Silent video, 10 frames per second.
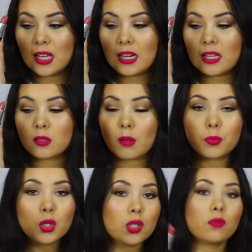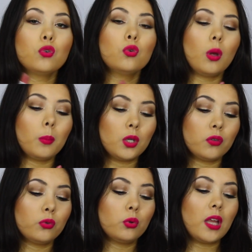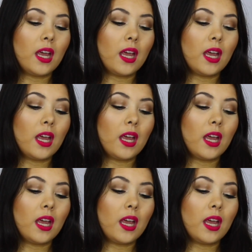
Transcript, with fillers: It is a beautiful, beautiful